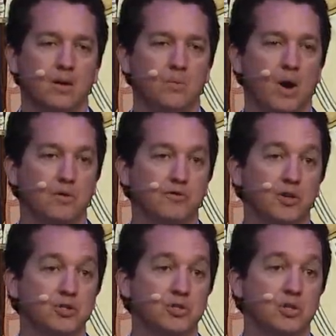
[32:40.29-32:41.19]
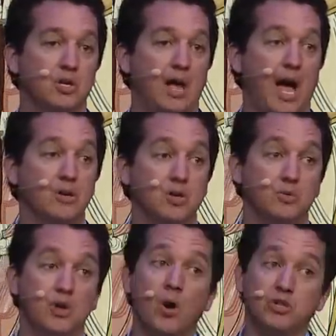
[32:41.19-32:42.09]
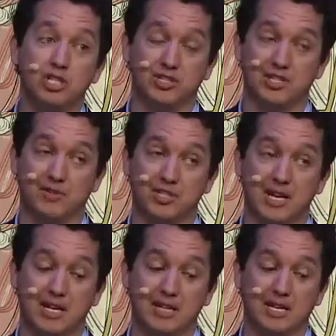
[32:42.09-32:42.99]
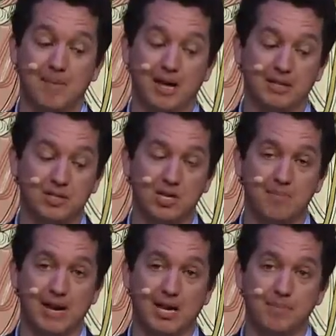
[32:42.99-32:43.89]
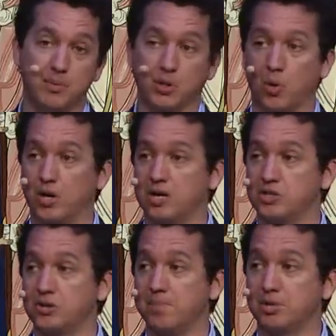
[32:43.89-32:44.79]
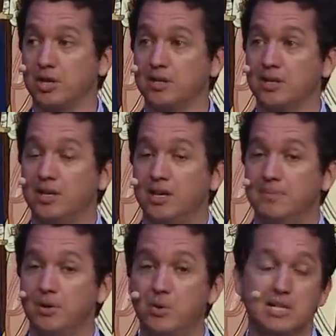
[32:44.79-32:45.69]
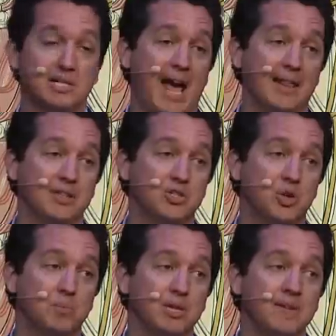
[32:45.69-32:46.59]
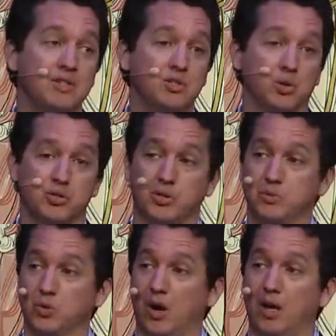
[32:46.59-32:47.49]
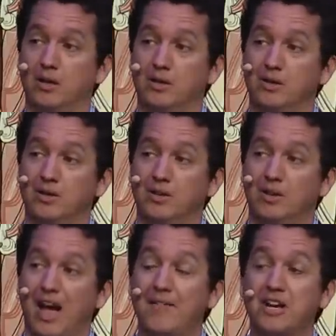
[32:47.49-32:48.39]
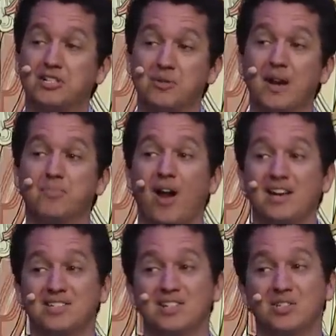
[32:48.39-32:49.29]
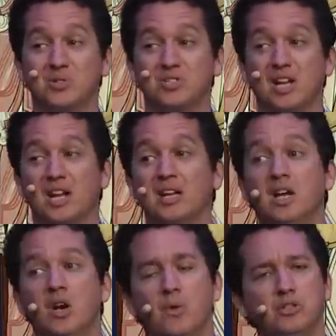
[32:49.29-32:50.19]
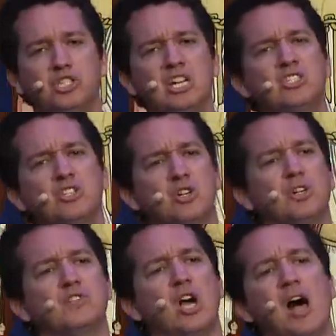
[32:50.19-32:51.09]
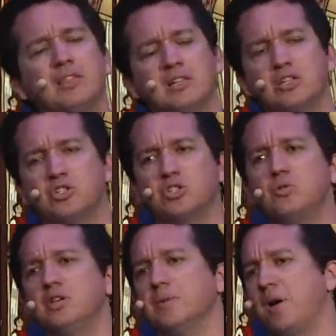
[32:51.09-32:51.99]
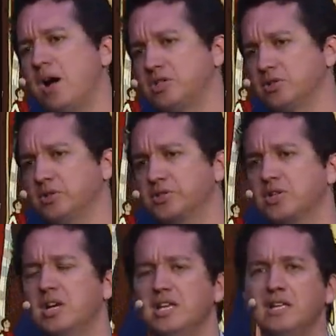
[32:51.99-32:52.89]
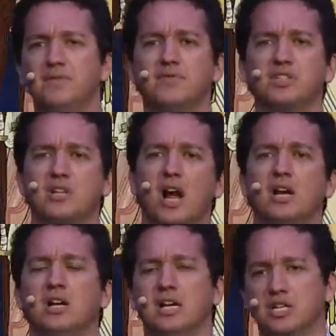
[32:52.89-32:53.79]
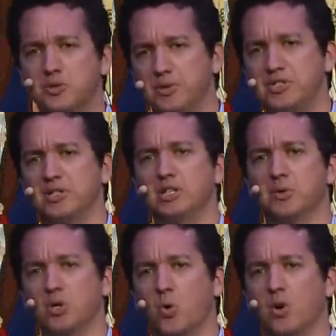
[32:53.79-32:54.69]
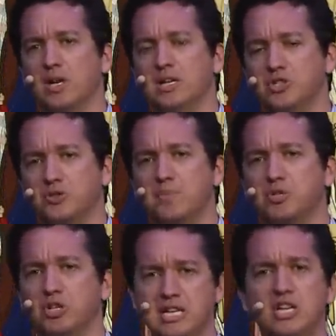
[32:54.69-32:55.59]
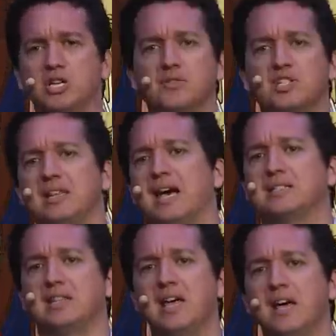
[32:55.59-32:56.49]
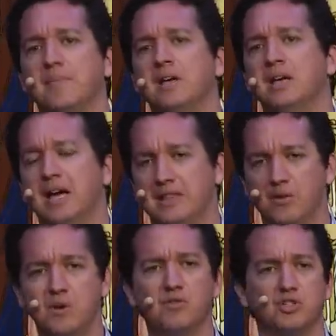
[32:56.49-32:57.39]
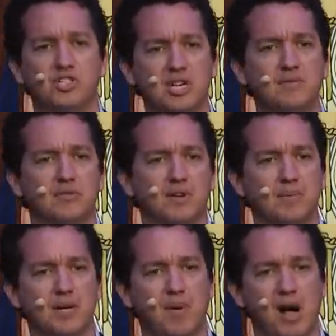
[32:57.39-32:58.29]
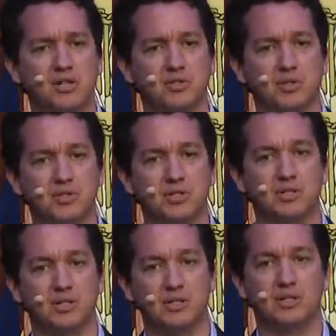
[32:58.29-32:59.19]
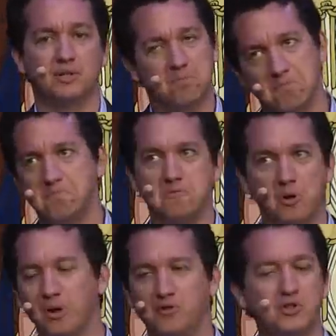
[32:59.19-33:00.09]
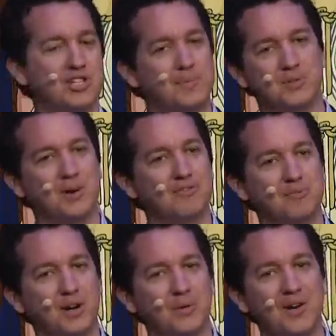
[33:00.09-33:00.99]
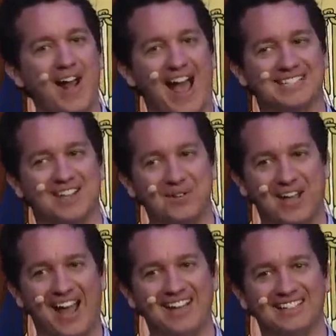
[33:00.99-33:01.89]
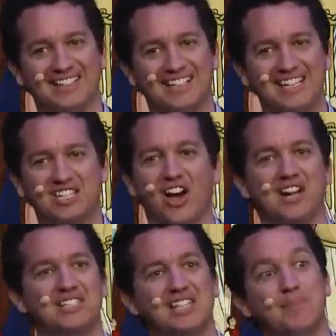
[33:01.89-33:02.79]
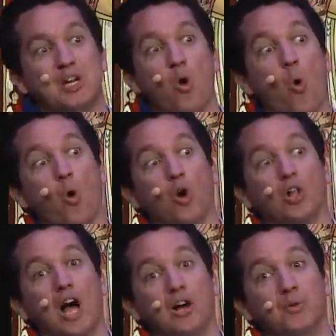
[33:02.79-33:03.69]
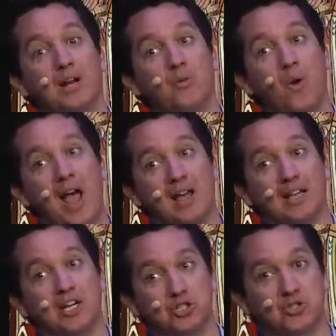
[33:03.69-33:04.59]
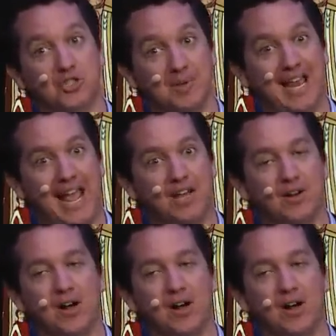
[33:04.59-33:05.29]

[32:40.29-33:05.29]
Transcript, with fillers: Well, first, how do you know Jesus never said anything about this? It might not be recorded in Scripture, but we as Catholics don't believe in sola scriptura. I've actually read Protestants who say, well, Jesus could have taught this to the apostles, even if it's not explicitly recorded in Scripture. He could have said that to them, and then we've received it from the apostles. We're only a few steps away from where we're at. Okay. He taught it to them in an oral, unwritten way, like a, something to hand